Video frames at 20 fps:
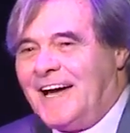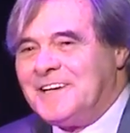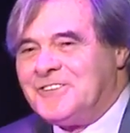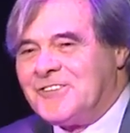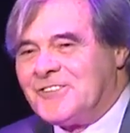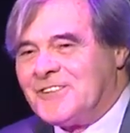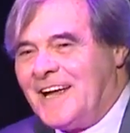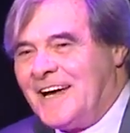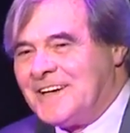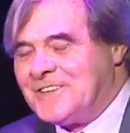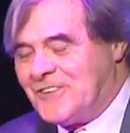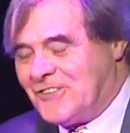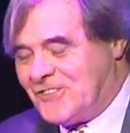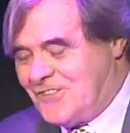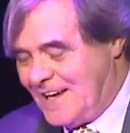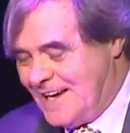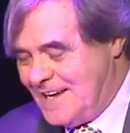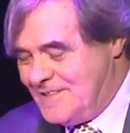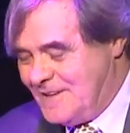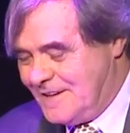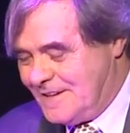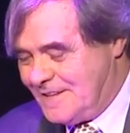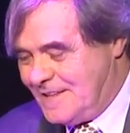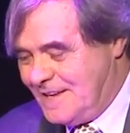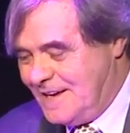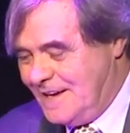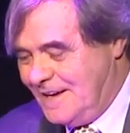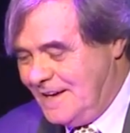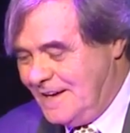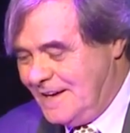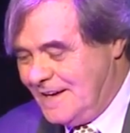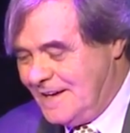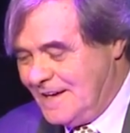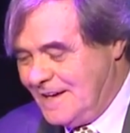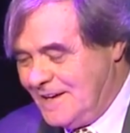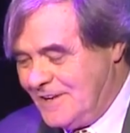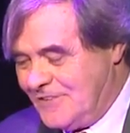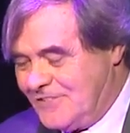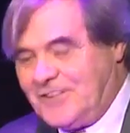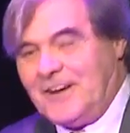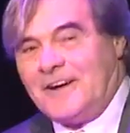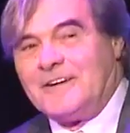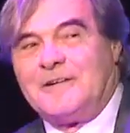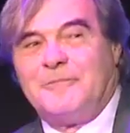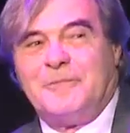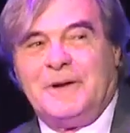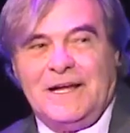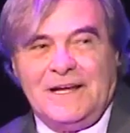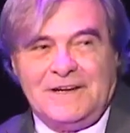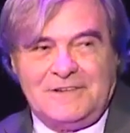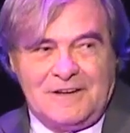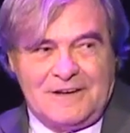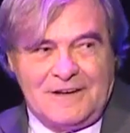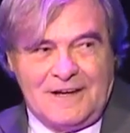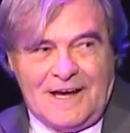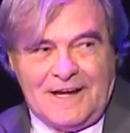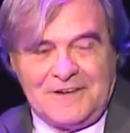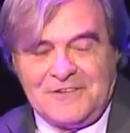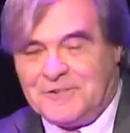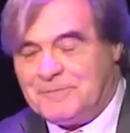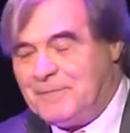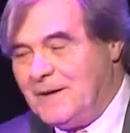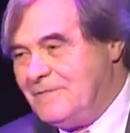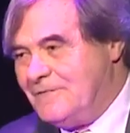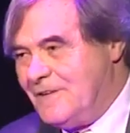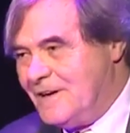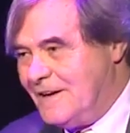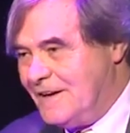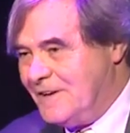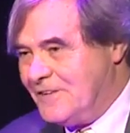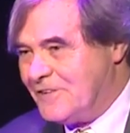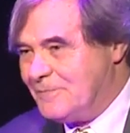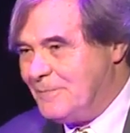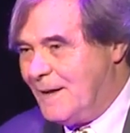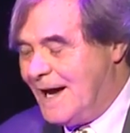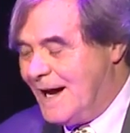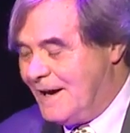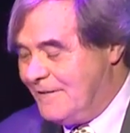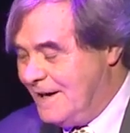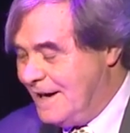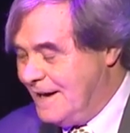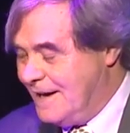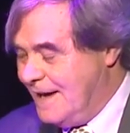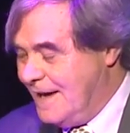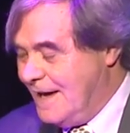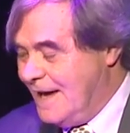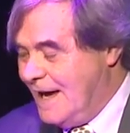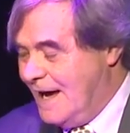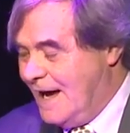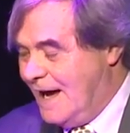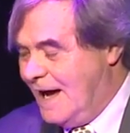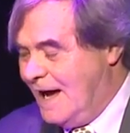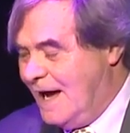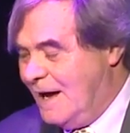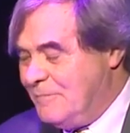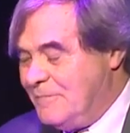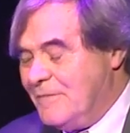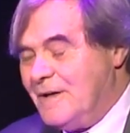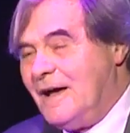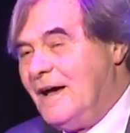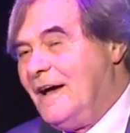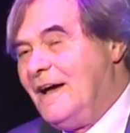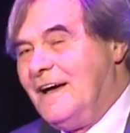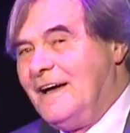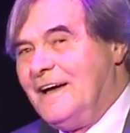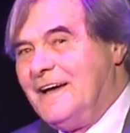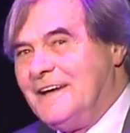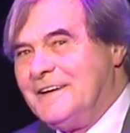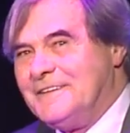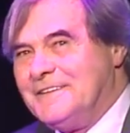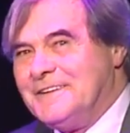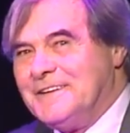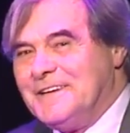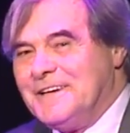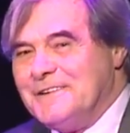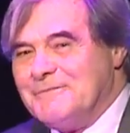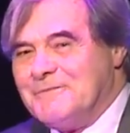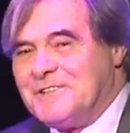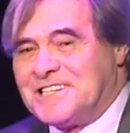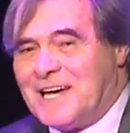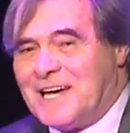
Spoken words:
just like to say that the ceremony tonight has been very inspiring. For